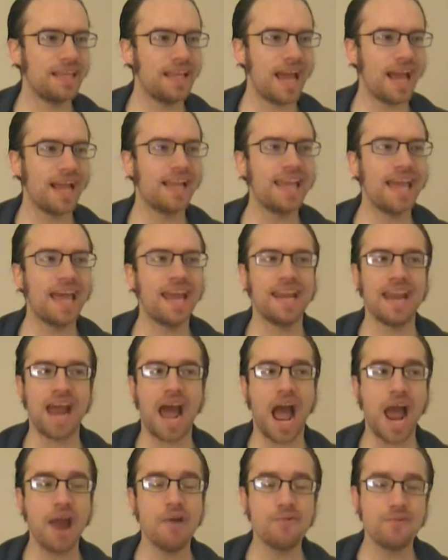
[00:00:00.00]
again,
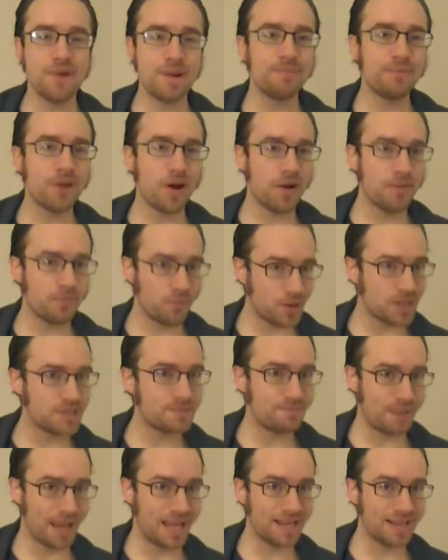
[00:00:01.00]
I ripped on
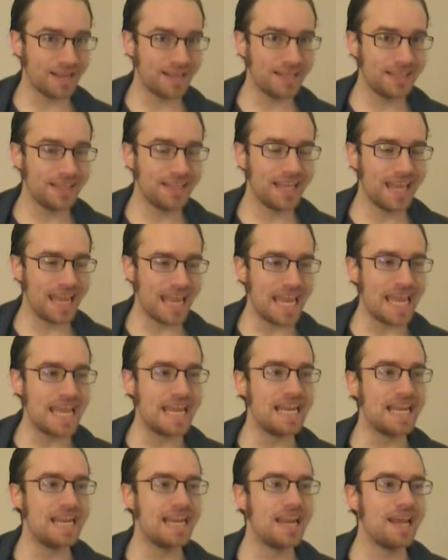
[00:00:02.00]
Wes Bentley
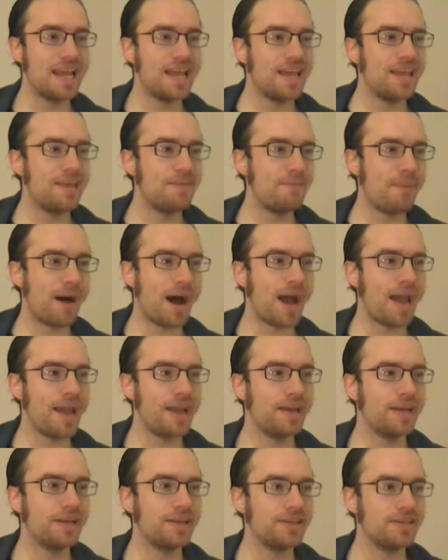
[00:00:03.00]
in
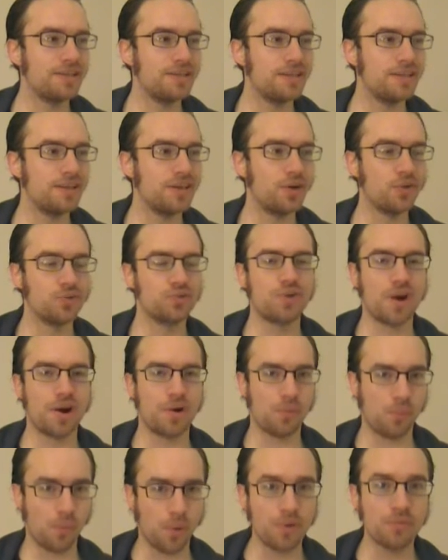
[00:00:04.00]
my Ghost
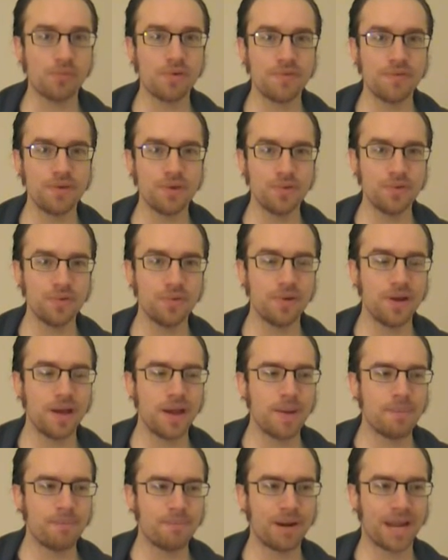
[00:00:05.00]
Rider 1 review,
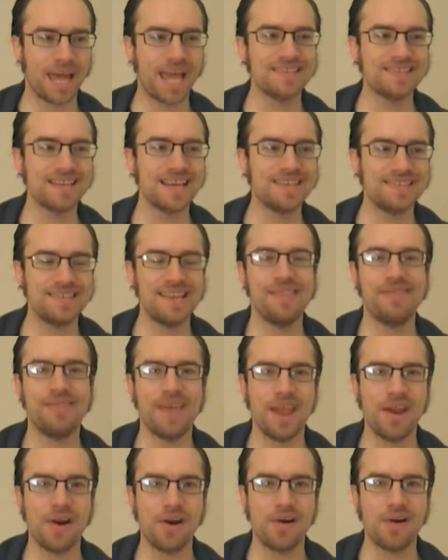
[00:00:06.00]
but as I said
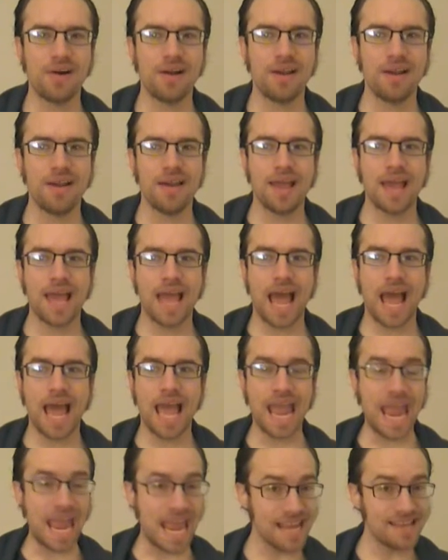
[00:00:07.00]
there,
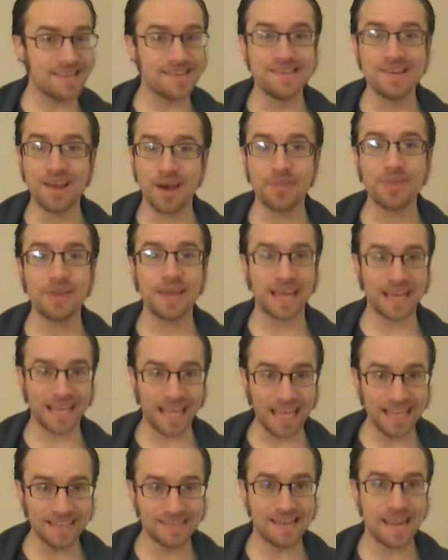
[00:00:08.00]
it's nothing
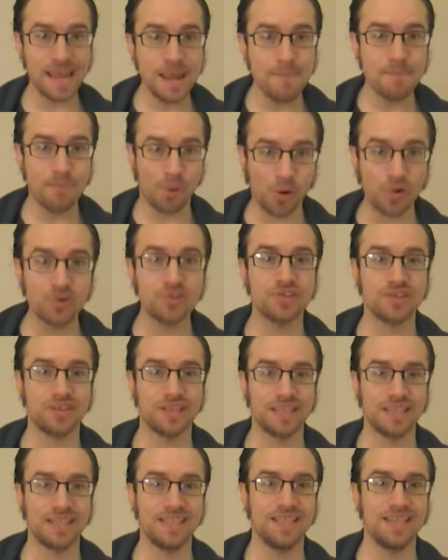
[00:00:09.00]
against him
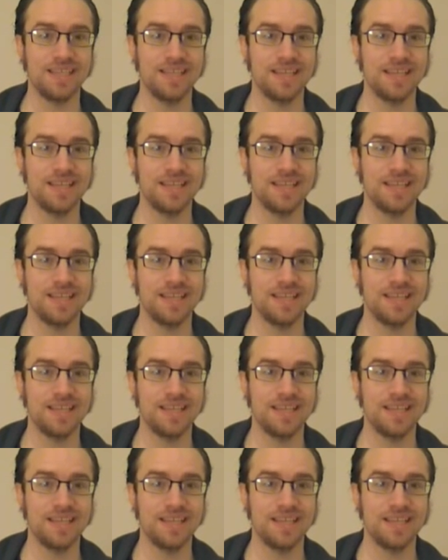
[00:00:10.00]
personally.